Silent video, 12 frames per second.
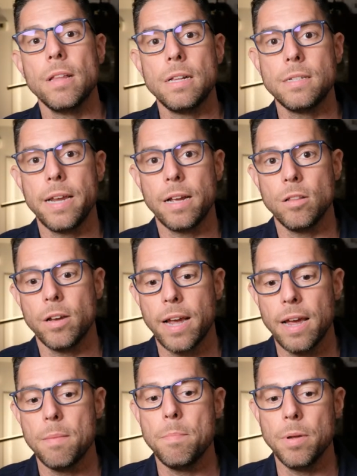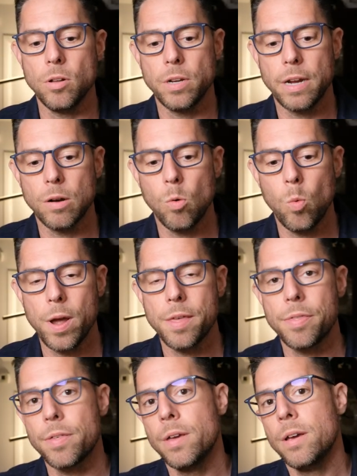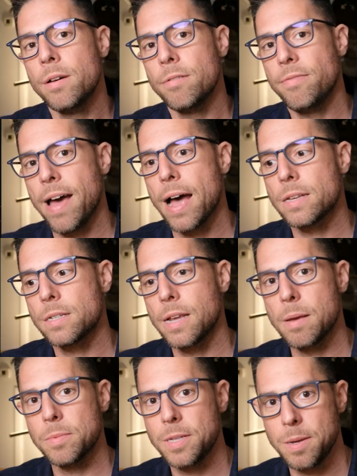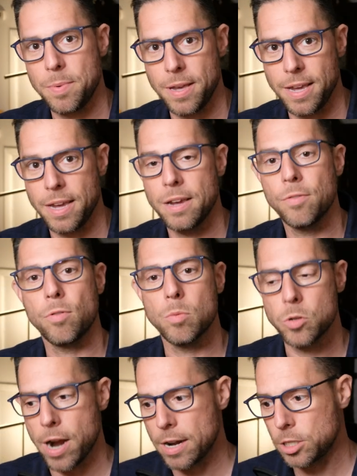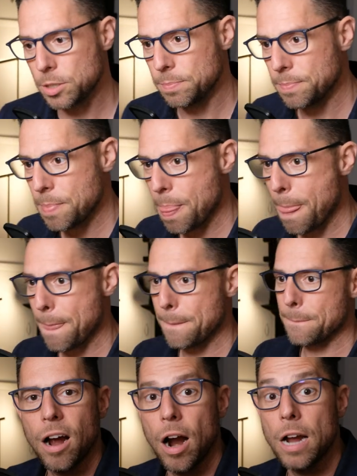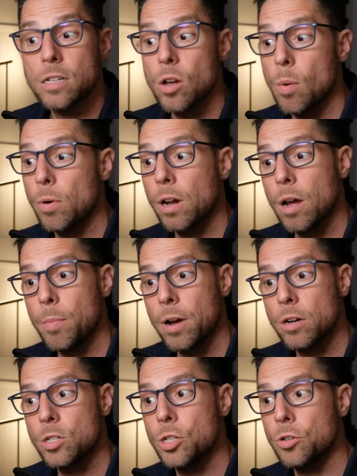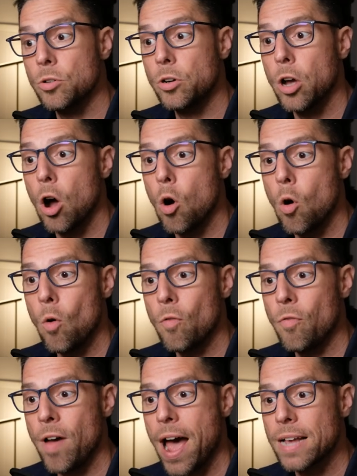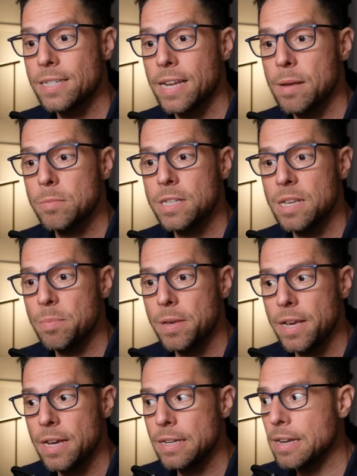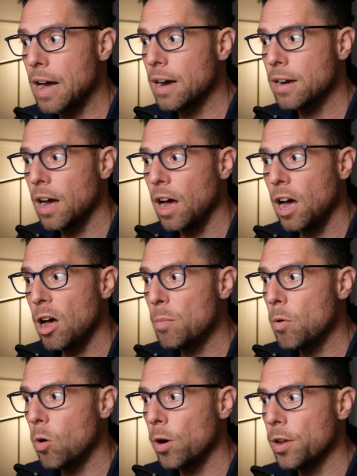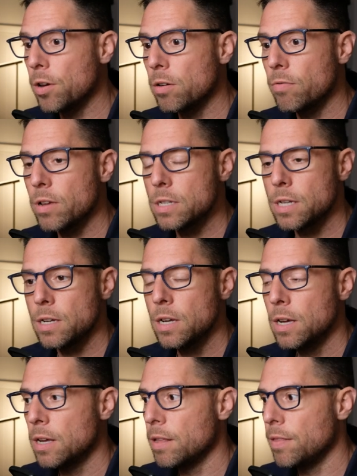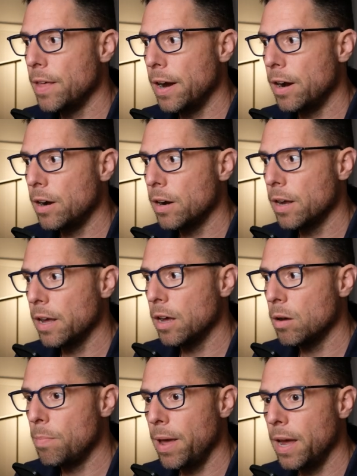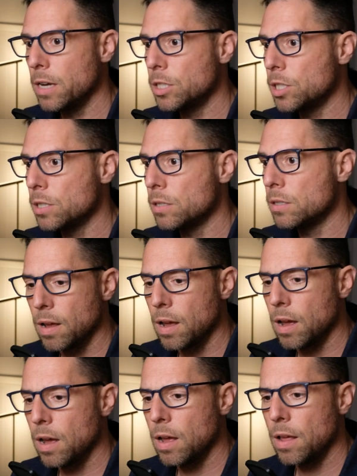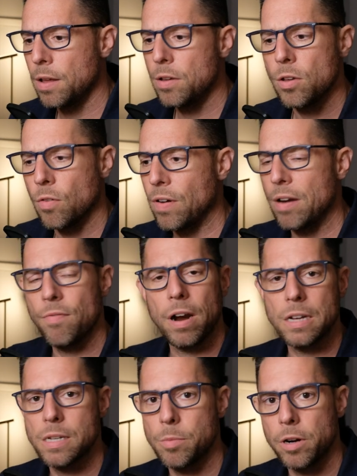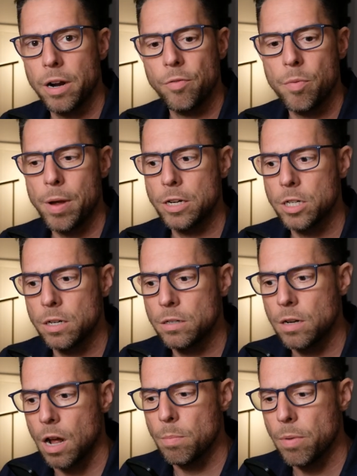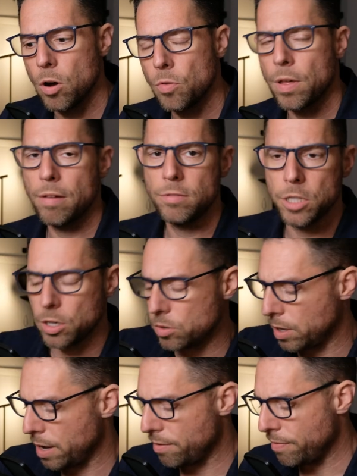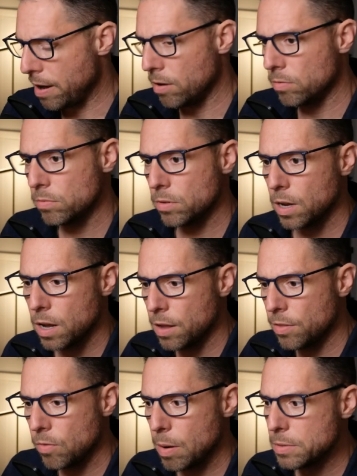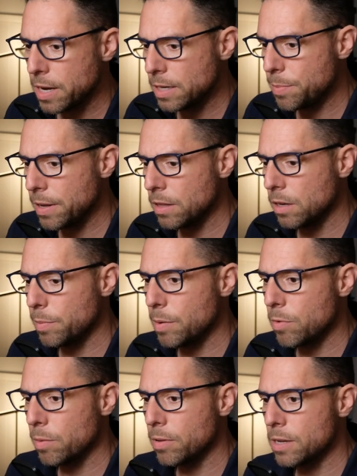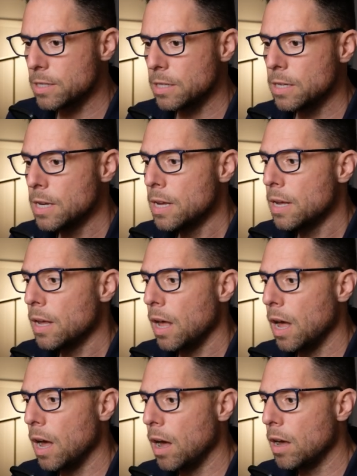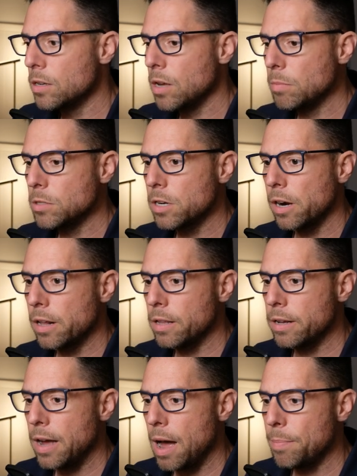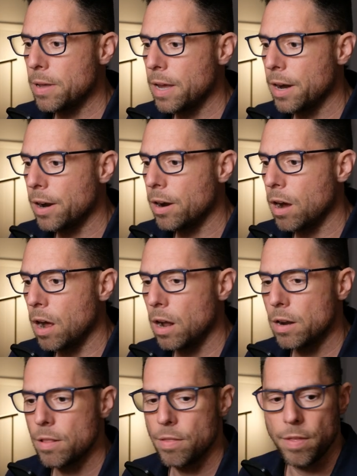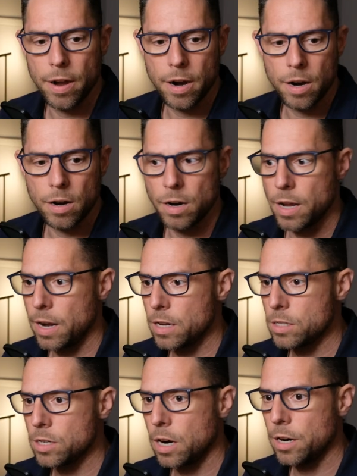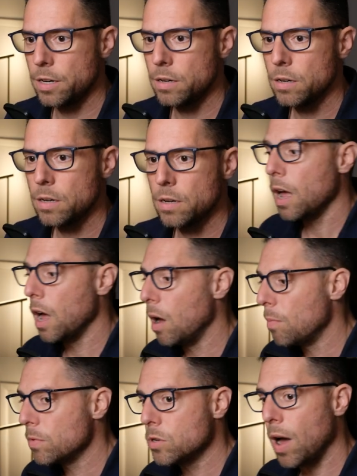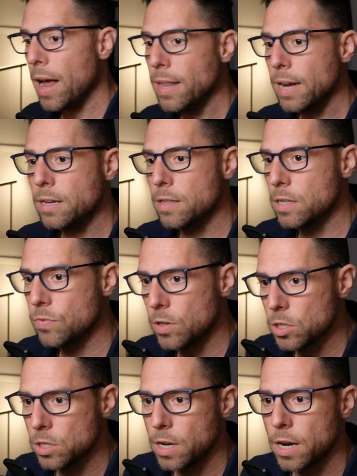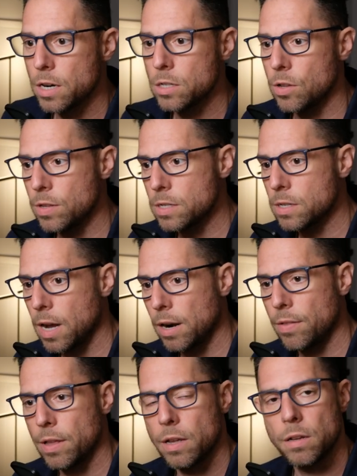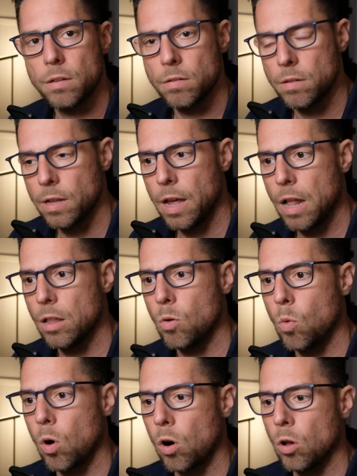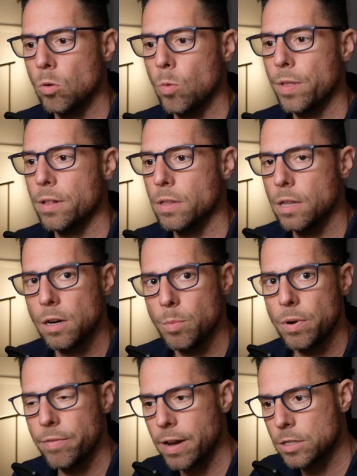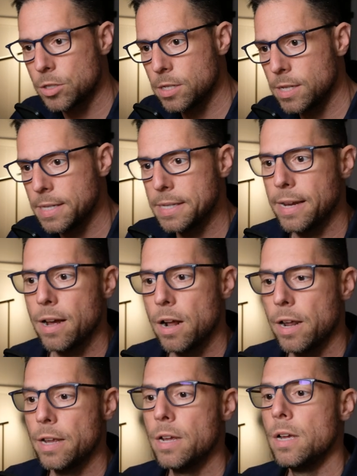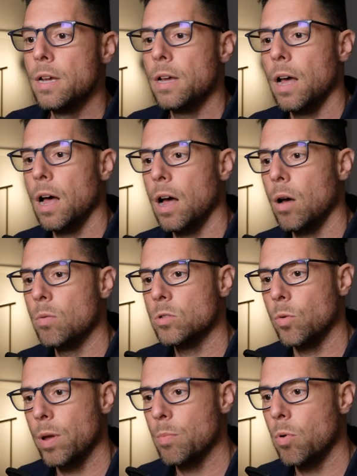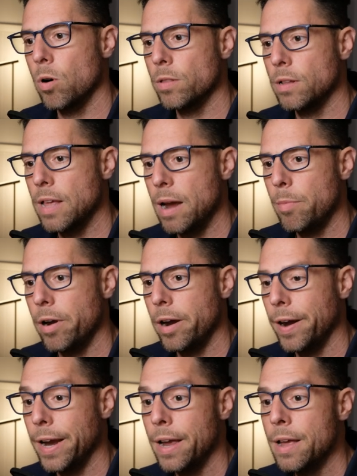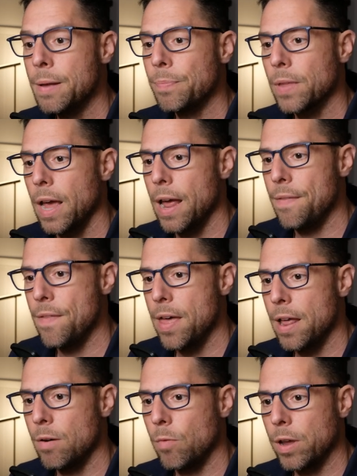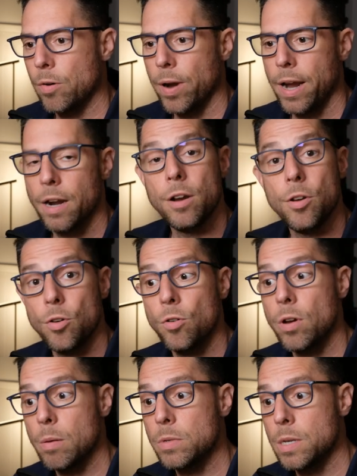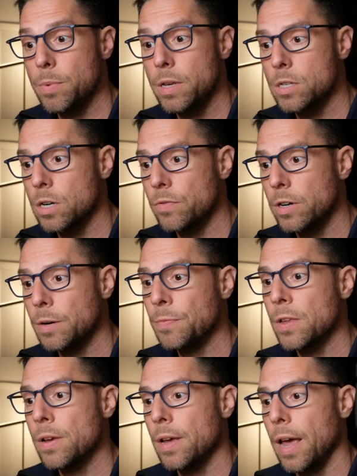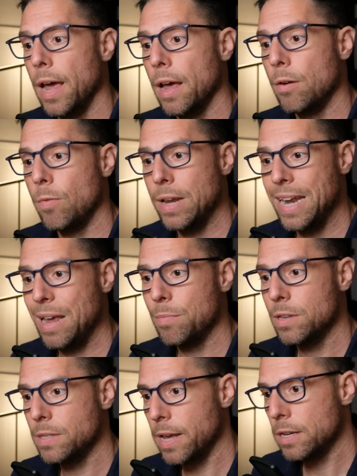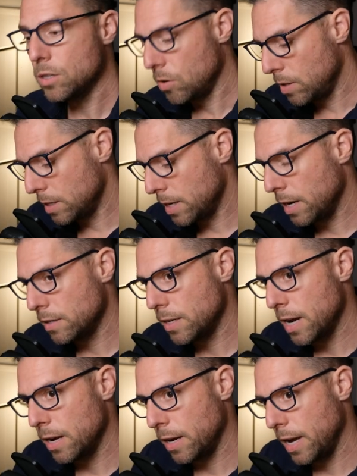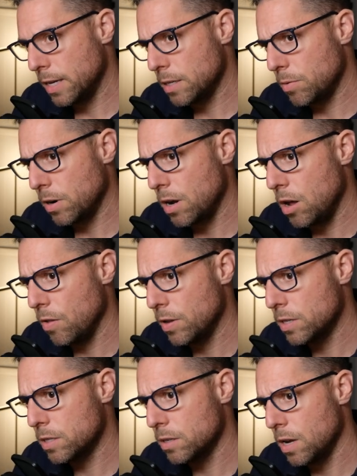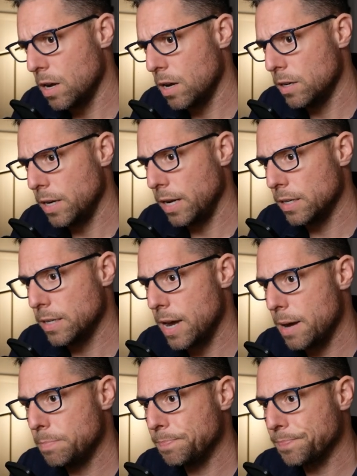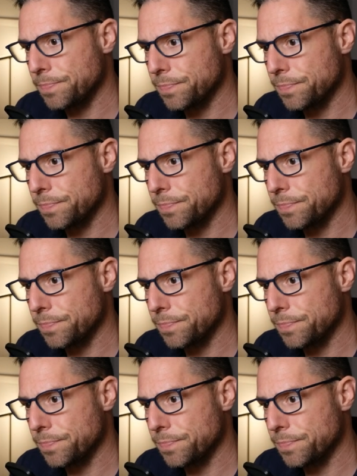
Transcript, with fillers: Let's take a look at building with fast MCP from scratch. All right, so I'm going to come here to gofastmcp.com or you can visit their GitHub page. Uh, you'll find very similar information on both. I generally have found uh, the website to be a little bit more pleasant. Uh, so I'm just going to click copy here on their getting started. Um, so I liked this version here. So this is kind of the, the hello world with a little bit of extra seasoning on it. Um, so we import the library and then we create a new MCP server and we name this thing. So in this ca case, i want to call this uh, date and time.